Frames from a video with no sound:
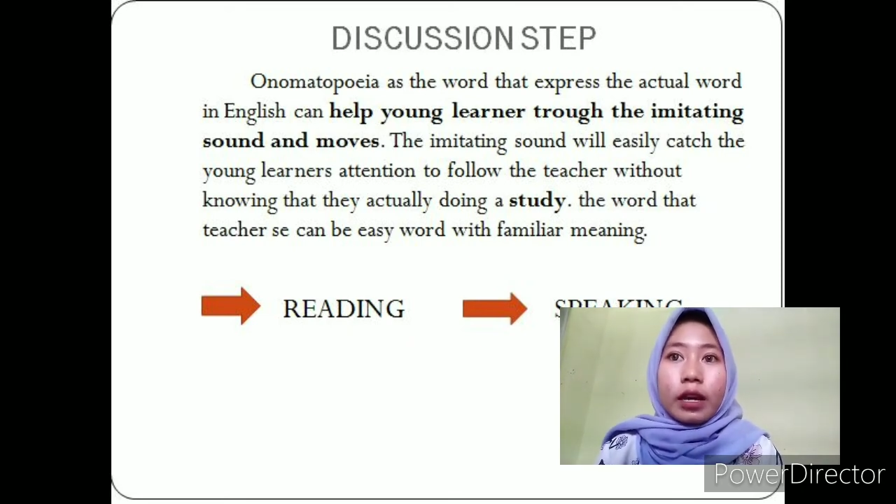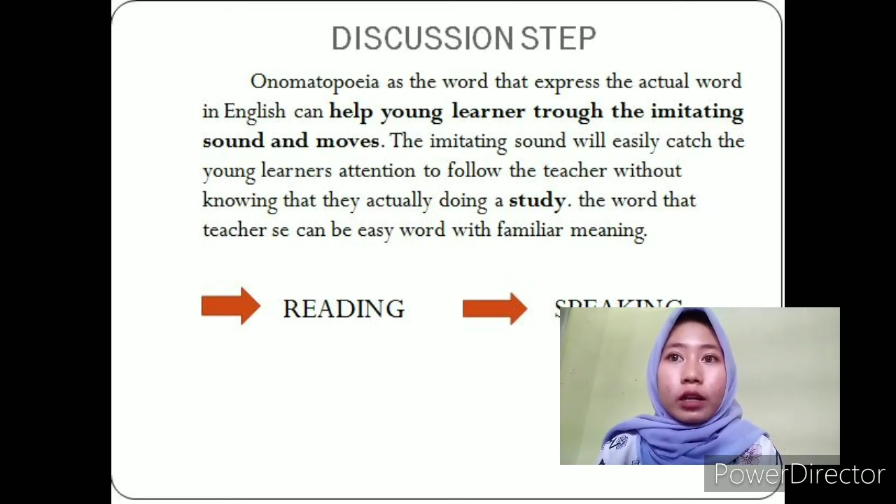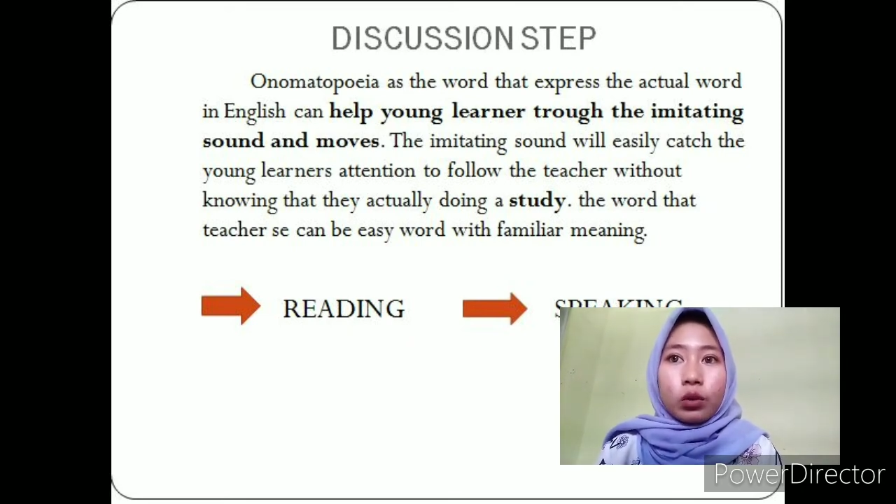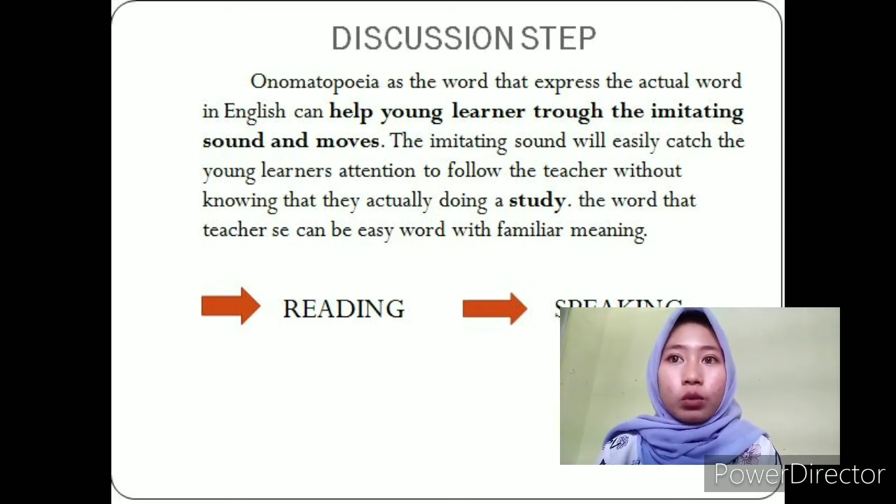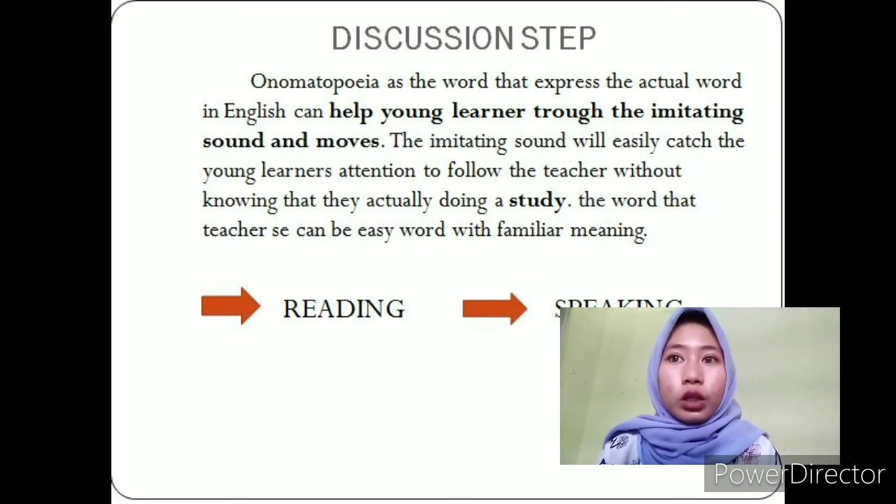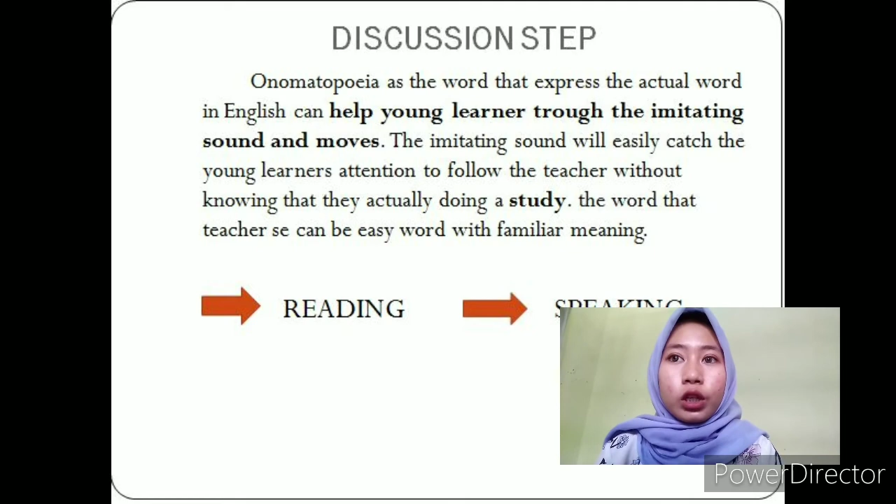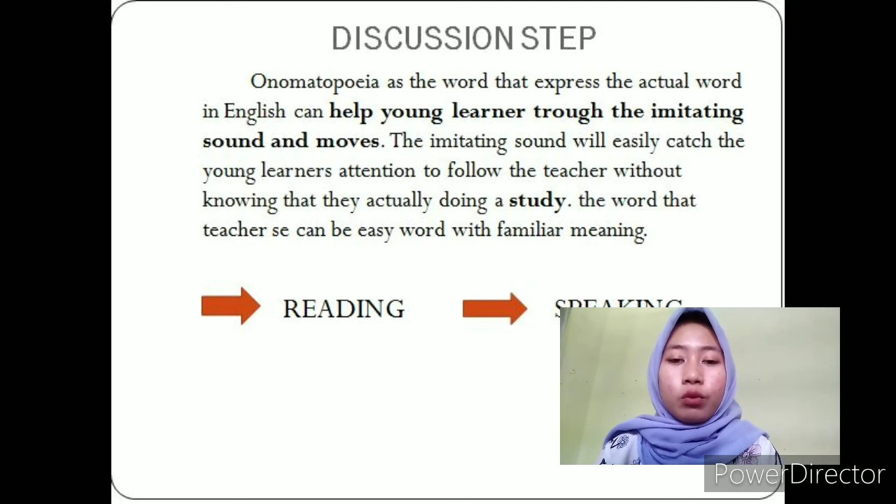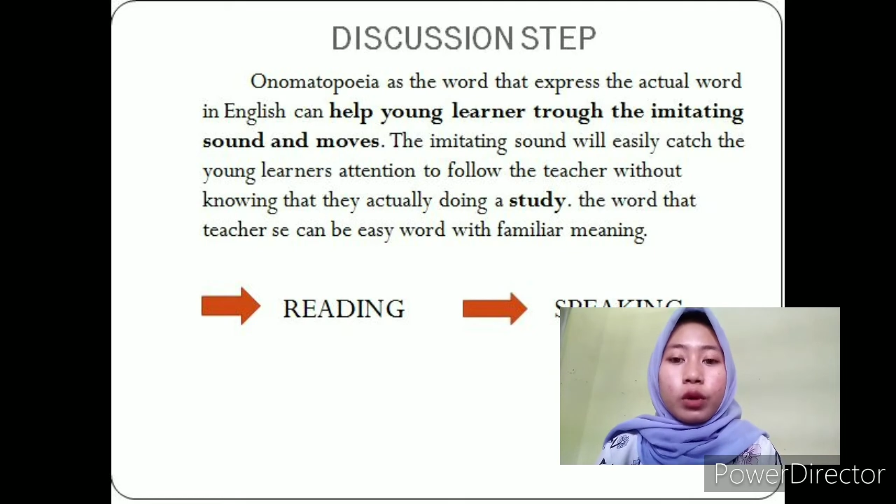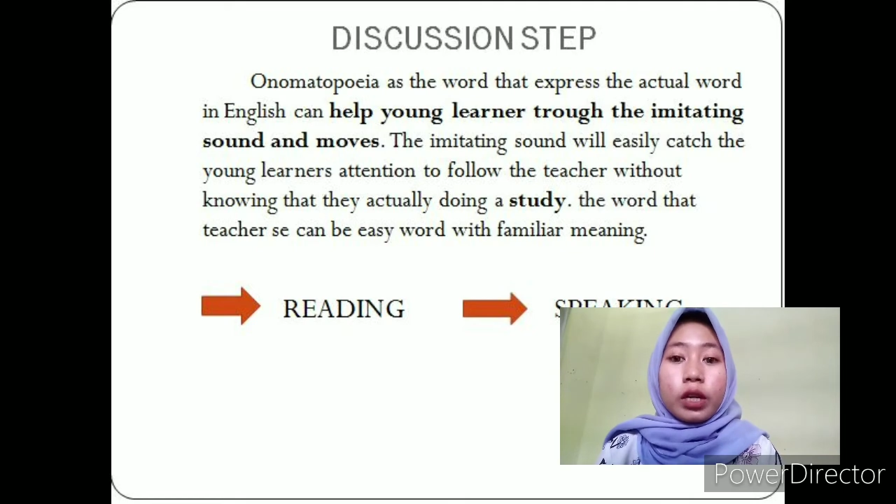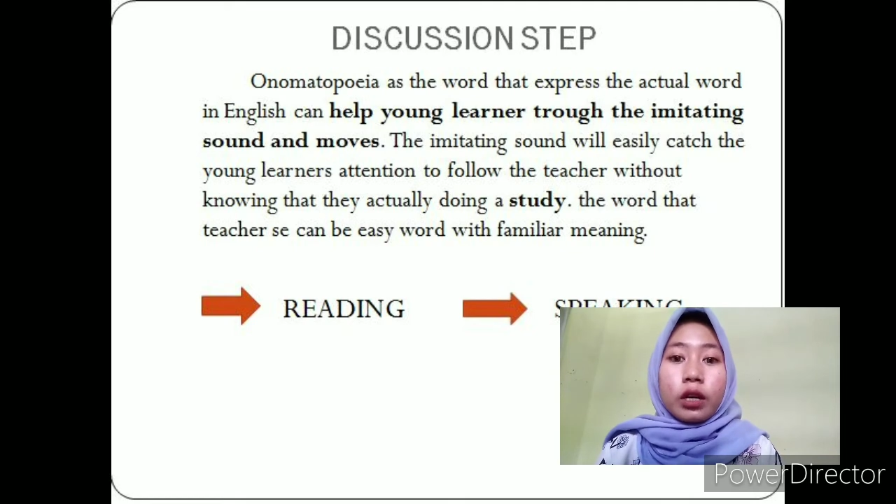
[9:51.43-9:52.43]
actually
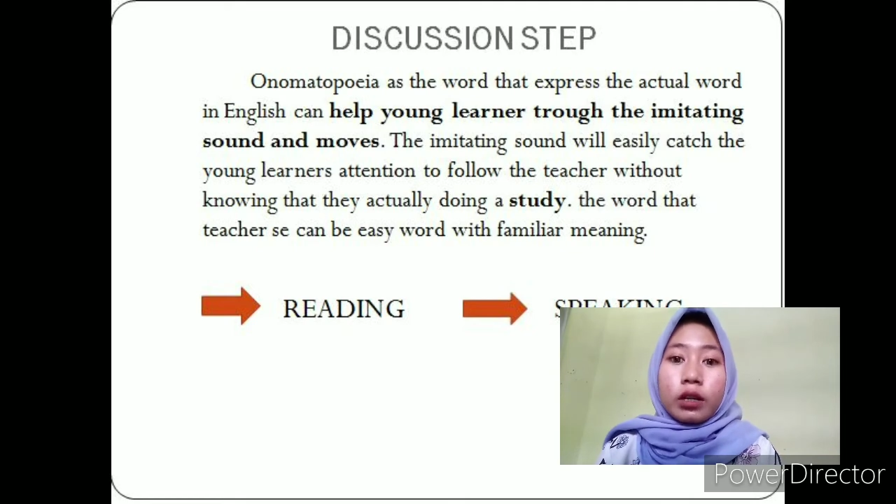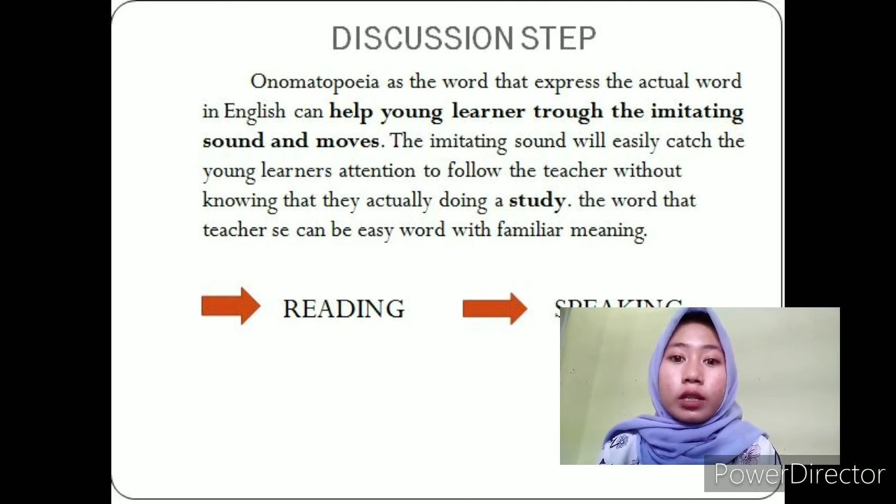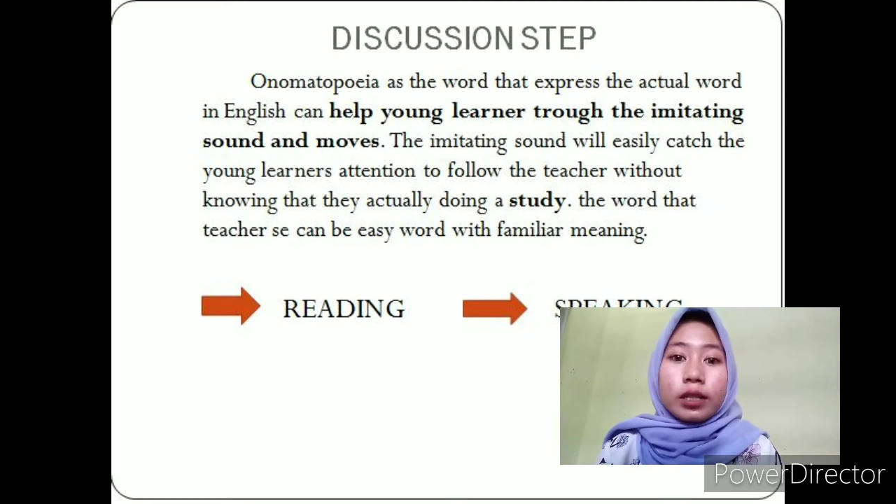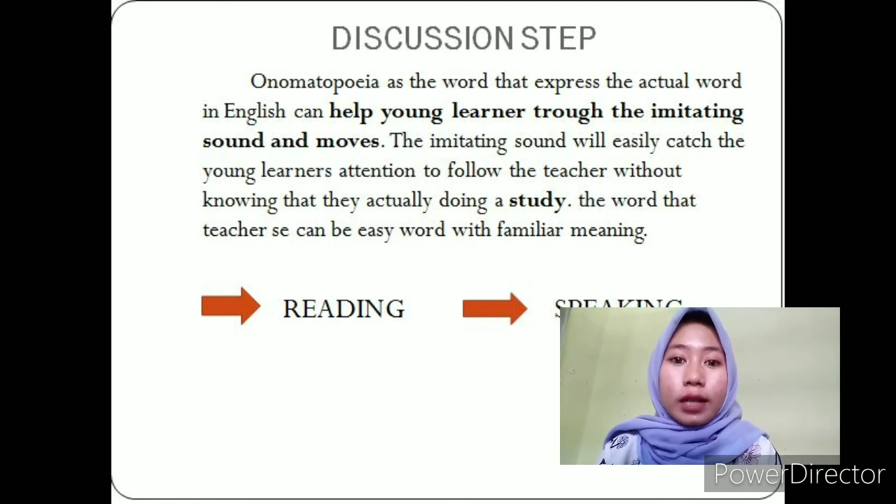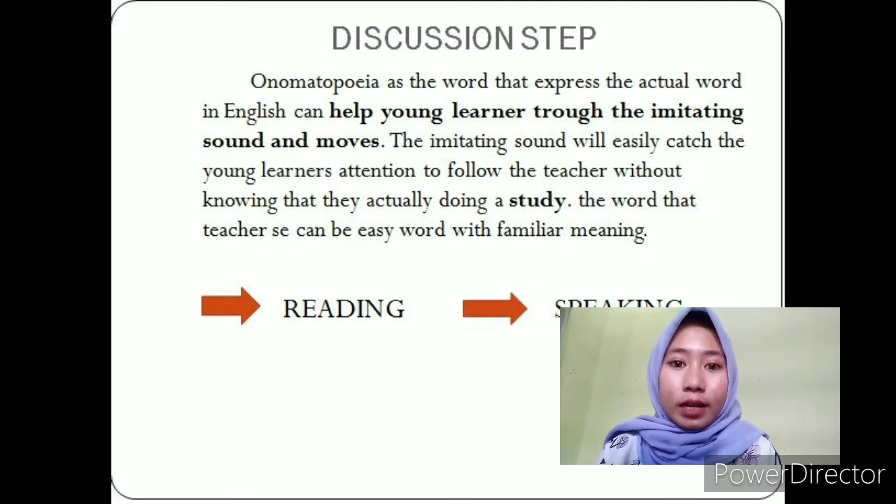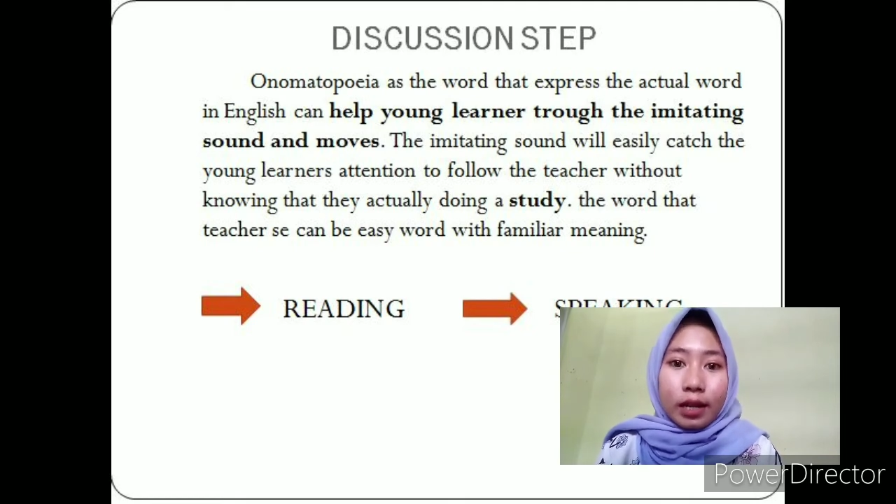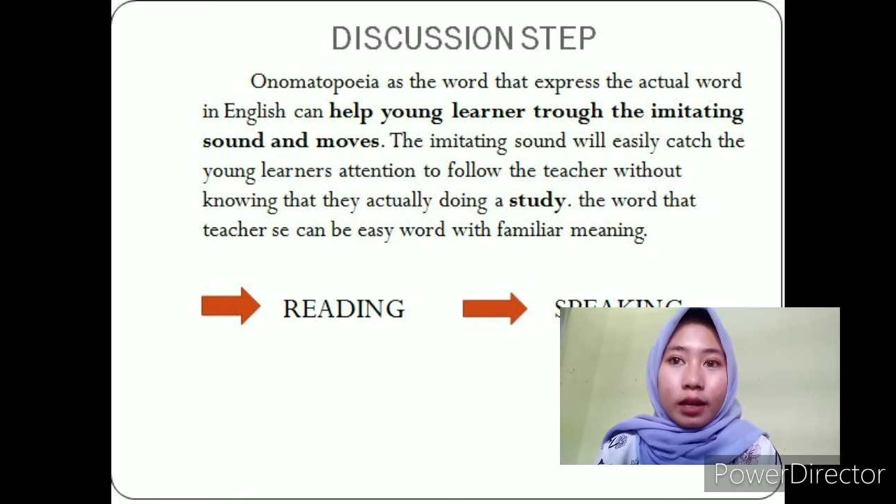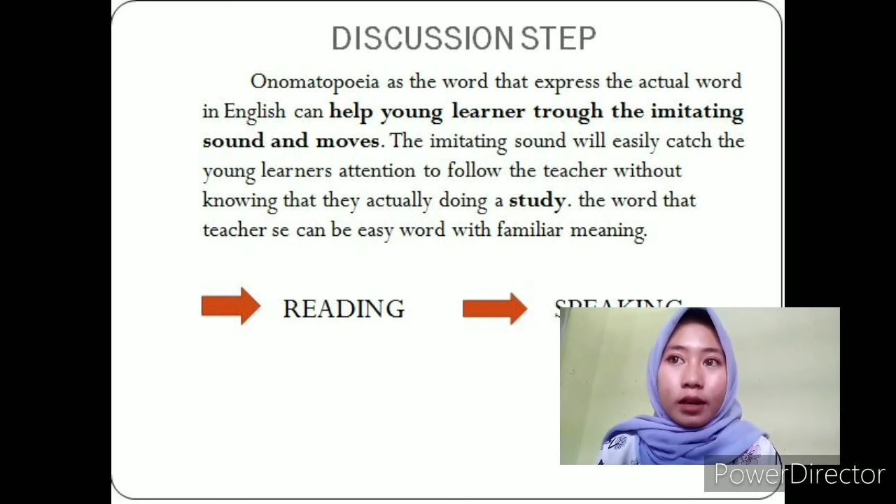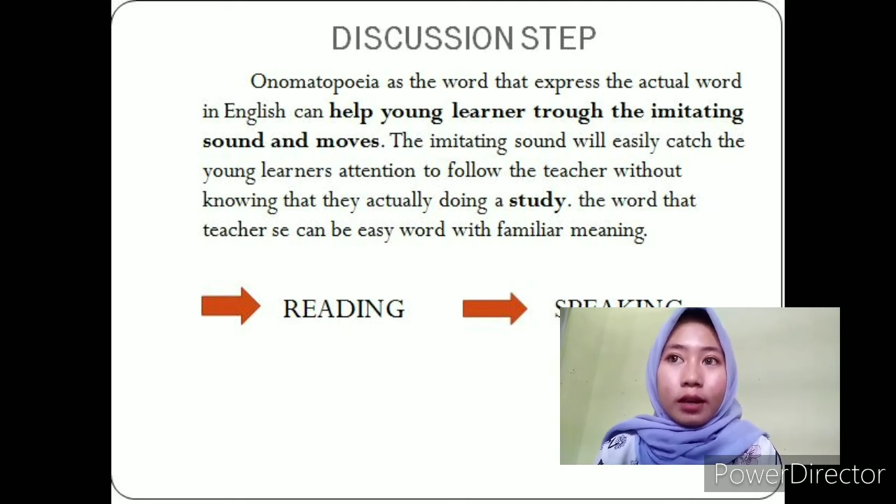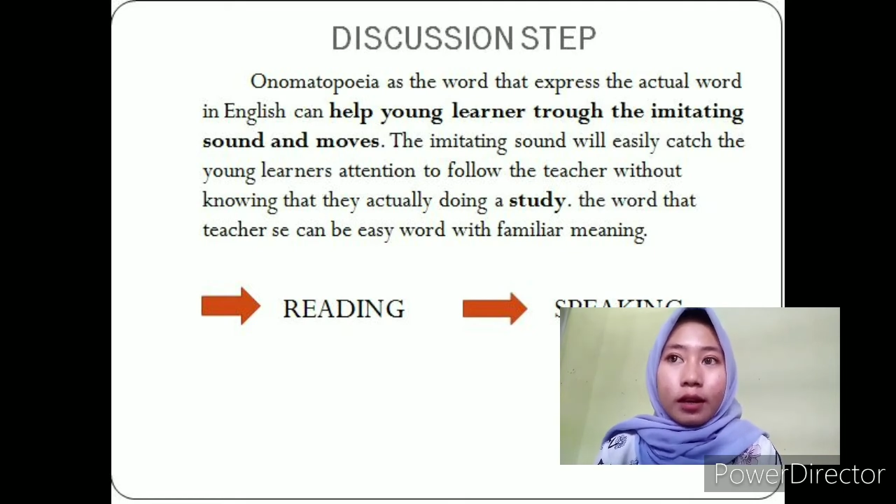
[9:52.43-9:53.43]
doing a study.